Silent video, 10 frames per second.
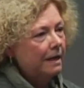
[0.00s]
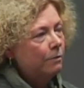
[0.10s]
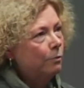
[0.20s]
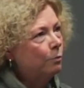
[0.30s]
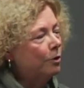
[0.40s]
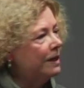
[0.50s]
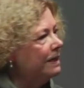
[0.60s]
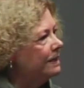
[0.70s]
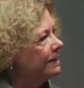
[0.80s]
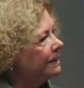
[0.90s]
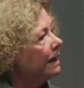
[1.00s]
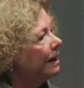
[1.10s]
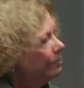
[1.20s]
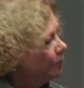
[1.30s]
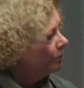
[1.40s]
We're working in a
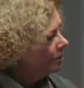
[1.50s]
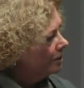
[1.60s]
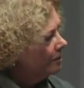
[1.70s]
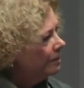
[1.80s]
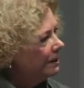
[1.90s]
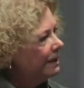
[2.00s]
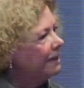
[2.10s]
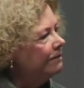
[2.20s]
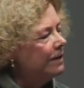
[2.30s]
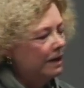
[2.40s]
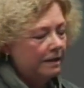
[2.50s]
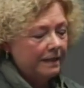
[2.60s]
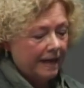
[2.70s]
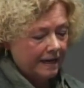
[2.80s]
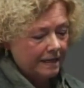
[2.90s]
time we really believe
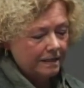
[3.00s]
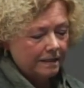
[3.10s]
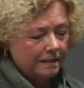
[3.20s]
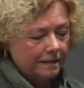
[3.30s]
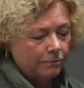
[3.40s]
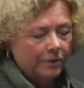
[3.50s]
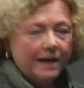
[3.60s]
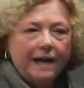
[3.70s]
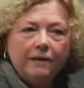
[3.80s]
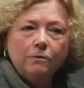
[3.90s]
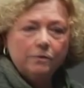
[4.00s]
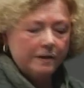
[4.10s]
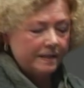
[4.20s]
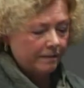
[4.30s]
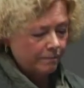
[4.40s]
that where
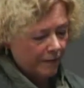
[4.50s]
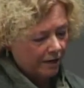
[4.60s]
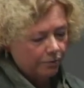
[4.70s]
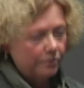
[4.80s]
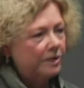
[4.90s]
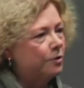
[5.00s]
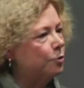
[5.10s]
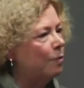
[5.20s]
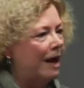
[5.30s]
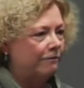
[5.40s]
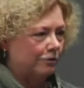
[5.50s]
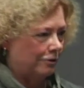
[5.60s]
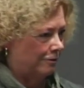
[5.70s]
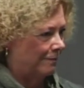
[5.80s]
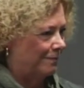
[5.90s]
categories and boundaries travel.
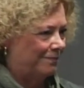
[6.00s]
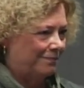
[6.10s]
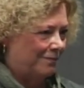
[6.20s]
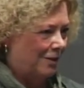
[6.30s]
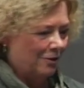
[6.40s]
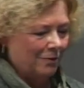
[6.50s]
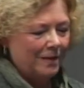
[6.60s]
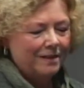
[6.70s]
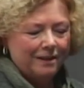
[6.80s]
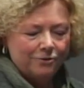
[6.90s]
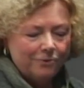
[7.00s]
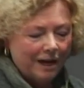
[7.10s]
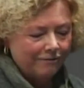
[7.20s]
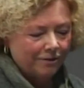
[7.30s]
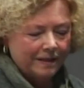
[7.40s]
You know, they
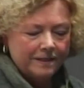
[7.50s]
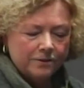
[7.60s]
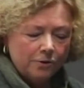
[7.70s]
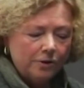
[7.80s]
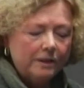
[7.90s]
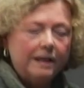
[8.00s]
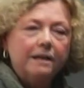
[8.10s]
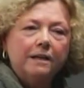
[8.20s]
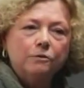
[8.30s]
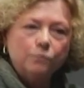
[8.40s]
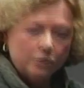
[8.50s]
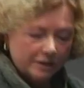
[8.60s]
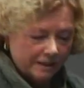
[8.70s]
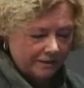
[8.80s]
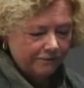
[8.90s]
travel, they circulate and
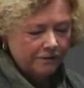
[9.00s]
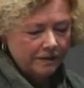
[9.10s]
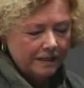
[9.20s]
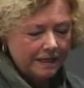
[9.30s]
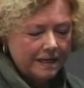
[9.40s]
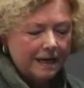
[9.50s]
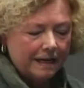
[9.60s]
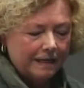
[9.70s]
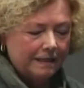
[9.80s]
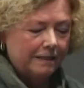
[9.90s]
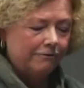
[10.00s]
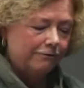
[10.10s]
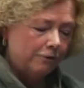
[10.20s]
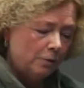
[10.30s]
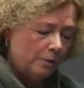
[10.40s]
work differently and in
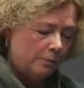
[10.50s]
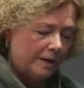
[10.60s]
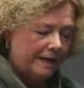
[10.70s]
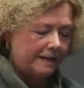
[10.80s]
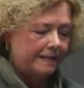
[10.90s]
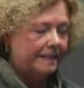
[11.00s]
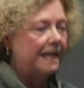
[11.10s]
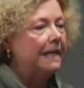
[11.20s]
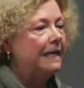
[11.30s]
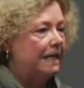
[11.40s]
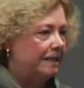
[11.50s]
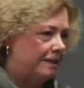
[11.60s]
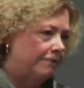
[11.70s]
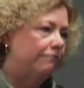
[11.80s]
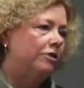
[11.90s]
fluid ways in
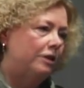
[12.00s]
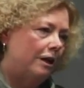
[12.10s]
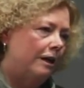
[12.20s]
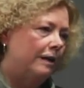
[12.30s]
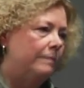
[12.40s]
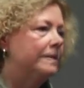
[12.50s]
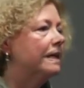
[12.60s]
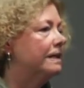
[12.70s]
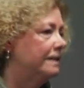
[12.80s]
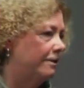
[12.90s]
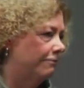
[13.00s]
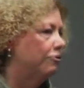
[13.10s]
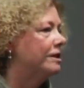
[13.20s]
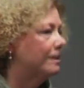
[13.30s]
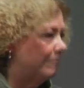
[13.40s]
different times and
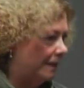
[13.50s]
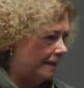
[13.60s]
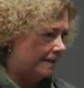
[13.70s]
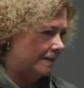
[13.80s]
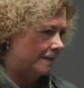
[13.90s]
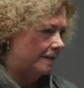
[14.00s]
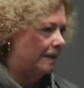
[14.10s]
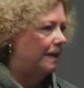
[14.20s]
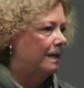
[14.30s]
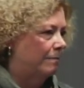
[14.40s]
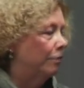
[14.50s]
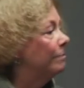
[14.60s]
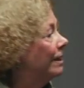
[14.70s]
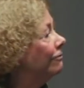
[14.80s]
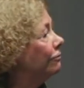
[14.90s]
different places, both
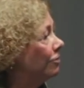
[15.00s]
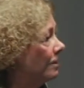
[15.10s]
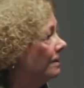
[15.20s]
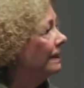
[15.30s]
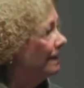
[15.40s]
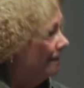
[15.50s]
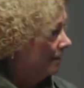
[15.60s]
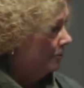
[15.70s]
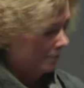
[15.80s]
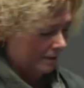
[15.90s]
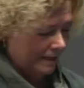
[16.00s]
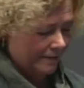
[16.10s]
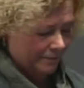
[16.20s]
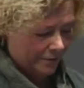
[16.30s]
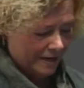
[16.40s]
metaphorically and literally,
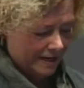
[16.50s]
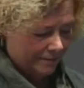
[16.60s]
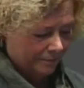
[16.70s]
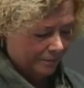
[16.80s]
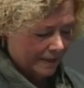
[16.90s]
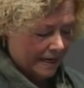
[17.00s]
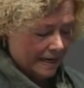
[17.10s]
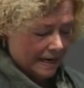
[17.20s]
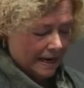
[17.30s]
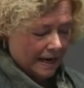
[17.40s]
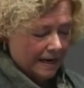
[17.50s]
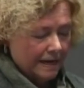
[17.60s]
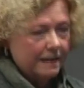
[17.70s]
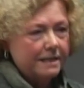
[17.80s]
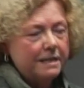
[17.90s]
right?
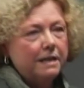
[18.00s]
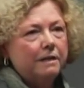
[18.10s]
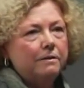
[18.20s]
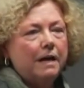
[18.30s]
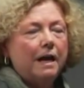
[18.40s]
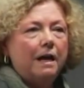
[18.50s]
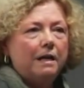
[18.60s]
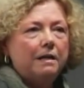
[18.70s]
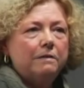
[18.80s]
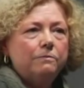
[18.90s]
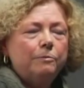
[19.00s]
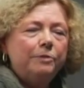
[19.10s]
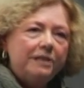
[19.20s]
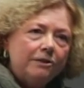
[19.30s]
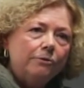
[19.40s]
And we're
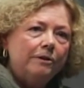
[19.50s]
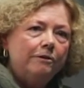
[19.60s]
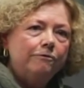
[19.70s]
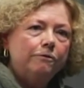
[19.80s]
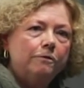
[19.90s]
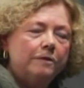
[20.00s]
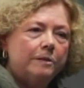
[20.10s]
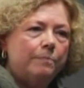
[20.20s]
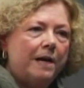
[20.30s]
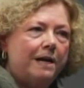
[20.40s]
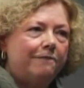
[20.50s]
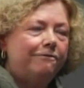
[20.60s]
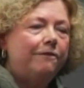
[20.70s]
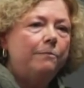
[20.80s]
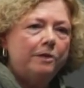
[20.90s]
particularly influenced by
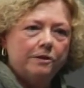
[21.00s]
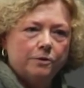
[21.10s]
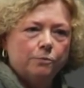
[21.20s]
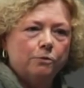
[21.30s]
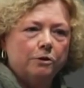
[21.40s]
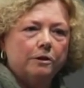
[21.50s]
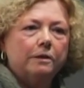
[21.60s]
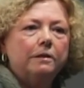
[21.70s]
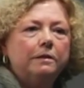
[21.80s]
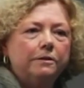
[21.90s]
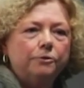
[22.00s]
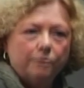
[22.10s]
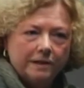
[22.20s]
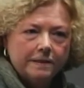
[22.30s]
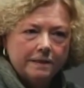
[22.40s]
feminist work in the
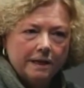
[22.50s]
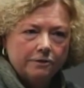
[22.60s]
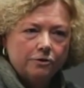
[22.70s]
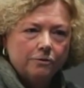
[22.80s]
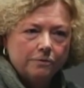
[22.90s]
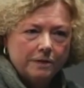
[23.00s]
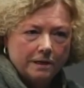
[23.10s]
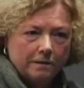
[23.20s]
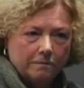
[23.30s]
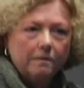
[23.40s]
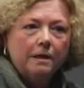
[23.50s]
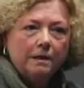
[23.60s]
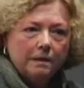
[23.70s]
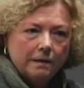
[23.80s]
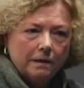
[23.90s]
transnational
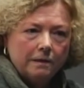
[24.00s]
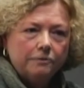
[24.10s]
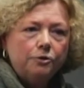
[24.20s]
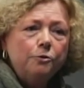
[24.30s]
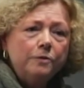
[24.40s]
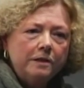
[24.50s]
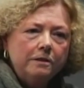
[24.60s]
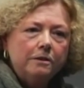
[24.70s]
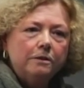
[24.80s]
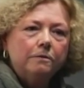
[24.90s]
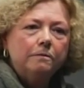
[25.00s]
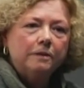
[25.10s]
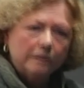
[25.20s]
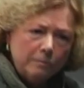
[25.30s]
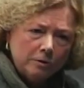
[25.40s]
now, choosing to
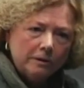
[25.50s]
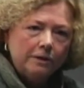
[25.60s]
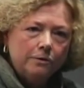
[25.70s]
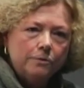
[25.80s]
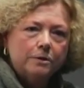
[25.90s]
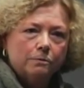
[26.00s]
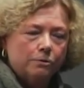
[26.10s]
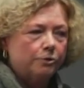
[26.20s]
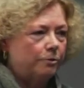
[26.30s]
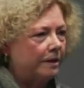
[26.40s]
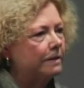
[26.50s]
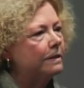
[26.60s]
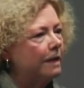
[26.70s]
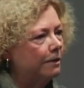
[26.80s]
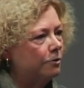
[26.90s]
deliberately use the word
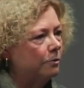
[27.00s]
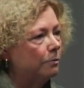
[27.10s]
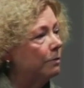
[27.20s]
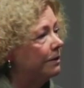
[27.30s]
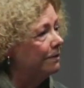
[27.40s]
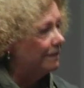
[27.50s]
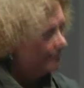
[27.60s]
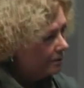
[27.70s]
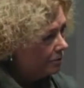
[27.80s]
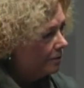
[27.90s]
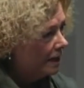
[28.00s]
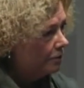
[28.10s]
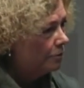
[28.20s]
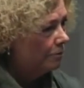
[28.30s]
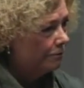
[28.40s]
transnational rather than
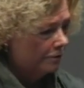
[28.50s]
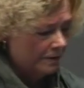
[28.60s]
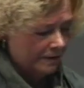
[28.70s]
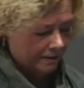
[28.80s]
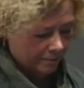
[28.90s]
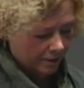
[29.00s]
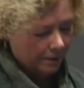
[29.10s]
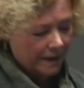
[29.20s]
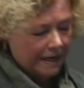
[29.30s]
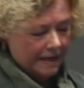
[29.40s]
international, for example,